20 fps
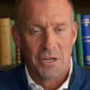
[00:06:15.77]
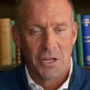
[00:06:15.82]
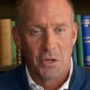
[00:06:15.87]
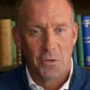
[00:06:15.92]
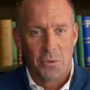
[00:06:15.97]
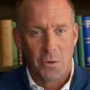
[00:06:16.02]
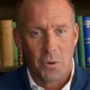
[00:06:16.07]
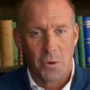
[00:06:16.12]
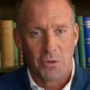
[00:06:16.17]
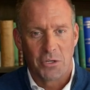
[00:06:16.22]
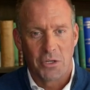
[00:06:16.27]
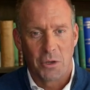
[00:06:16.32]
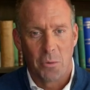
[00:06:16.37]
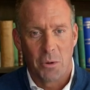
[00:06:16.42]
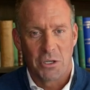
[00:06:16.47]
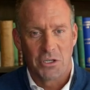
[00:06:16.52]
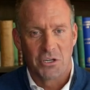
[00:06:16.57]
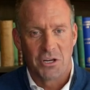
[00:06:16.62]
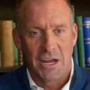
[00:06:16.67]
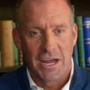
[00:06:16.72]
You will also
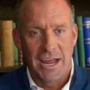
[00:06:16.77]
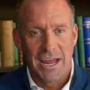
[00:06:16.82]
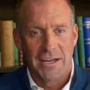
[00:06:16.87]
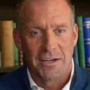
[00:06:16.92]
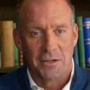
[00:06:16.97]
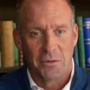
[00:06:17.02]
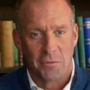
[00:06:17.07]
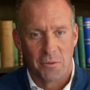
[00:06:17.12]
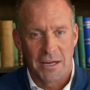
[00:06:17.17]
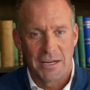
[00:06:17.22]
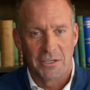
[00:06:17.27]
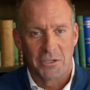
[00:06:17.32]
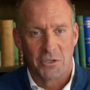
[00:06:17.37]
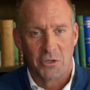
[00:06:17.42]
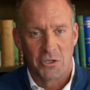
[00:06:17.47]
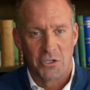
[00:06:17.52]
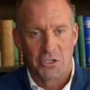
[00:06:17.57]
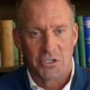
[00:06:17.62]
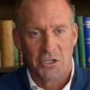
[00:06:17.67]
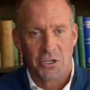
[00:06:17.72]
want to check out the
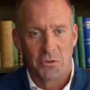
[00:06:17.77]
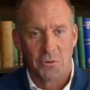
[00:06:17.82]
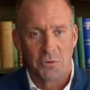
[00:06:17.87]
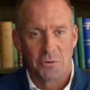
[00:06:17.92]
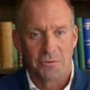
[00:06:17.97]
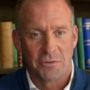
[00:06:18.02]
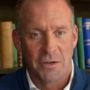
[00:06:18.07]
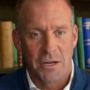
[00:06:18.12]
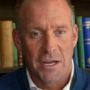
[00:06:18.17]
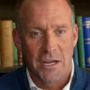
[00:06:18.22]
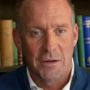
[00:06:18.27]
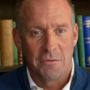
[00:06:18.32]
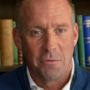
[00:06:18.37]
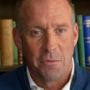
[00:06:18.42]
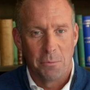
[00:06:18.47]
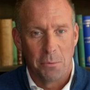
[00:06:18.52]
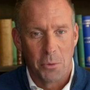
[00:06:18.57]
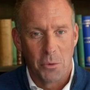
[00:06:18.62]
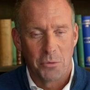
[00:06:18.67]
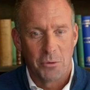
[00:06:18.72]
research skills video
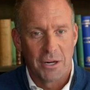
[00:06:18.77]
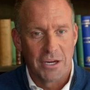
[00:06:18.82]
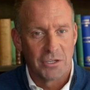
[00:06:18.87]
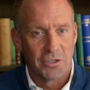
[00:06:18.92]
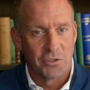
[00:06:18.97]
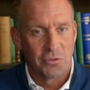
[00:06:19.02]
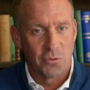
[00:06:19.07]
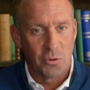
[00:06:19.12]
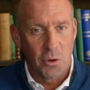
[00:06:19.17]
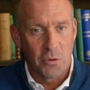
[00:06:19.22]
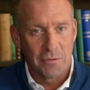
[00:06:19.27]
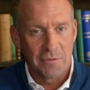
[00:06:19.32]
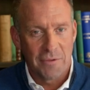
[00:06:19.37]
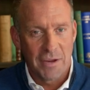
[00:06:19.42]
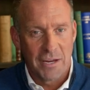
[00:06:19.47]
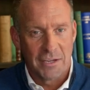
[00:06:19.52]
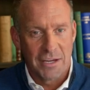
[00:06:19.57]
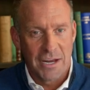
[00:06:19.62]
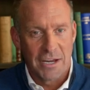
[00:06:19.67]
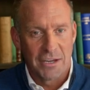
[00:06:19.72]
for building a strong
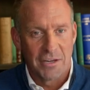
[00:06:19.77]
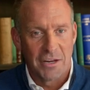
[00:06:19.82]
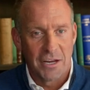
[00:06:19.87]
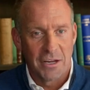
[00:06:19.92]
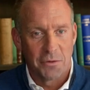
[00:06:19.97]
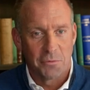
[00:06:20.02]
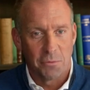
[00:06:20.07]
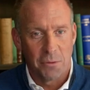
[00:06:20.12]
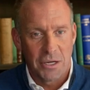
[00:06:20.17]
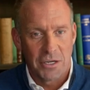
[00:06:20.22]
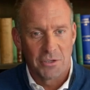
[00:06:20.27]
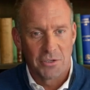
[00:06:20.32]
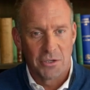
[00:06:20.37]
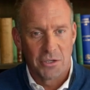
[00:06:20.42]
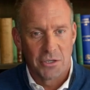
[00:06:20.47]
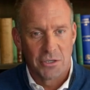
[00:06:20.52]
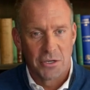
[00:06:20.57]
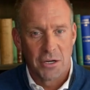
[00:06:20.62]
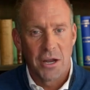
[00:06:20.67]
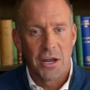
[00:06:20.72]
foundation in
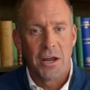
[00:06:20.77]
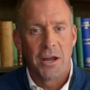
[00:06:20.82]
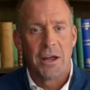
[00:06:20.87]
research,